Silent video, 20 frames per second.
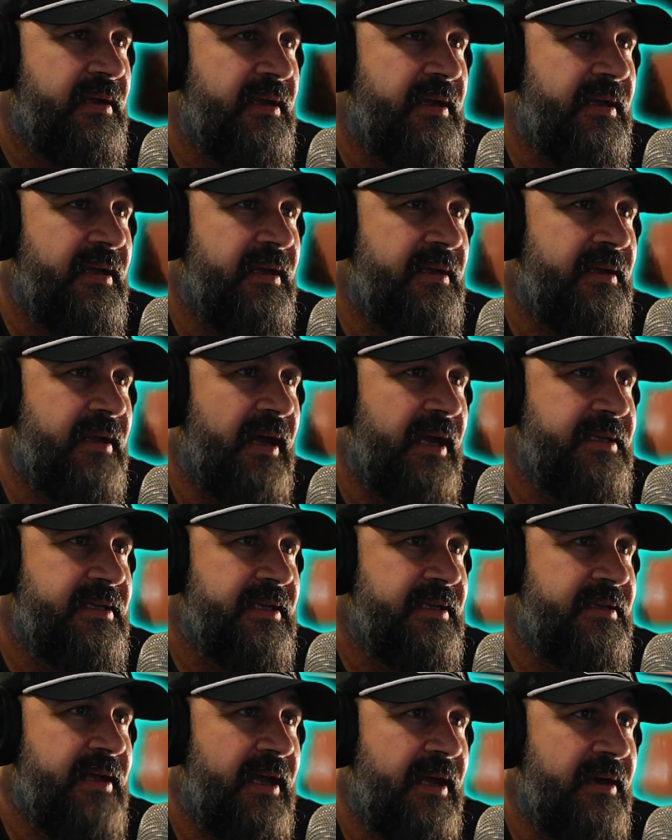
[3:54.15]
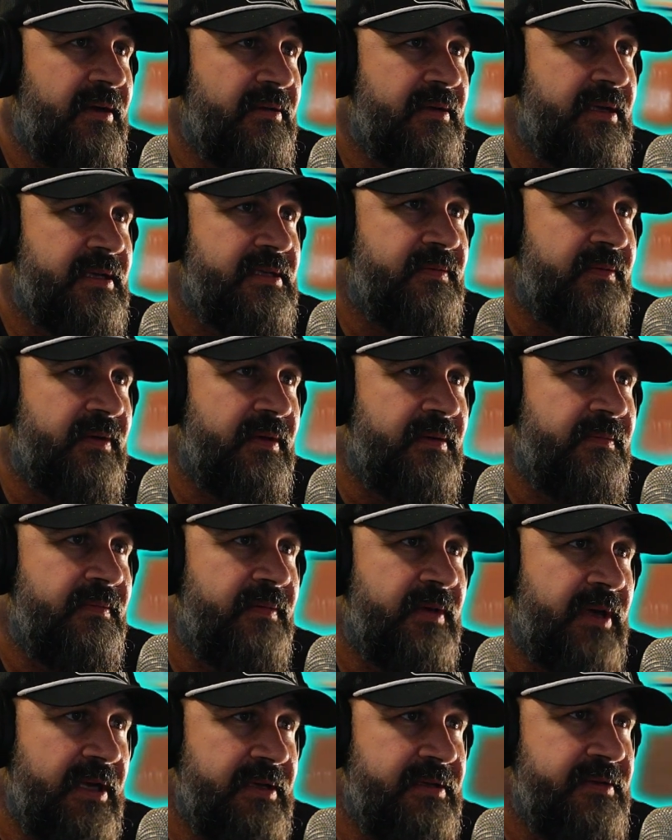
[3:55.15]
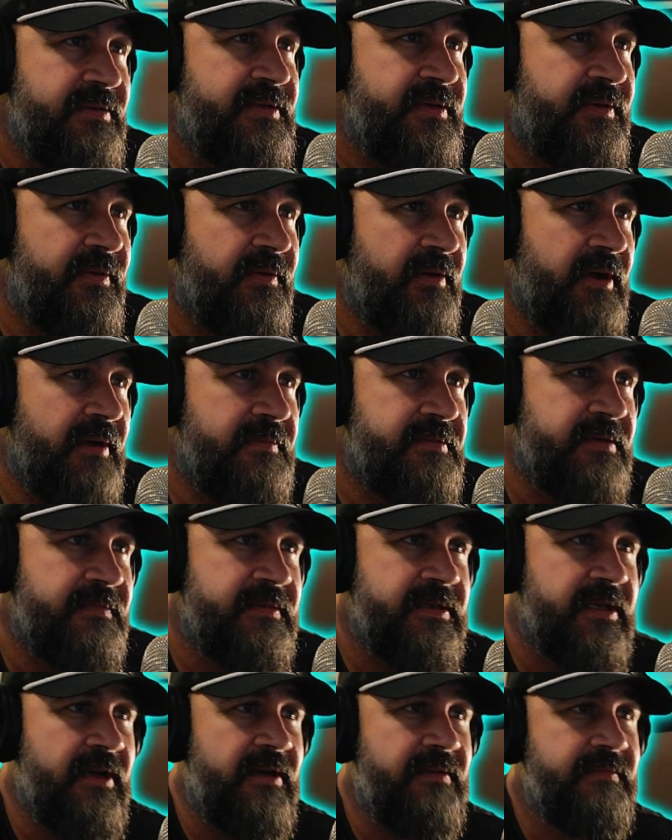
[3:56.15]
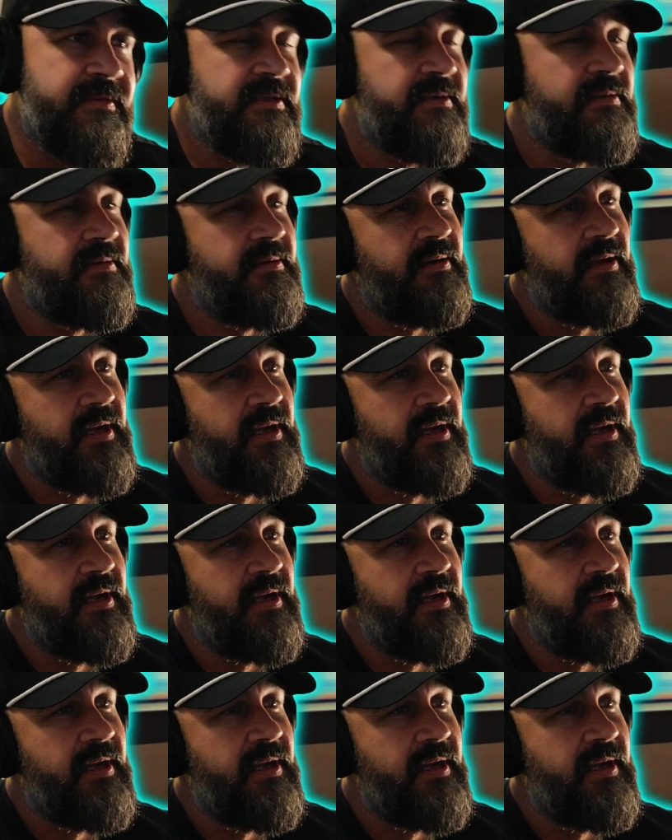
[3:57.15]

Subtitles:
And I did that on this one, but I do screw up sometimes.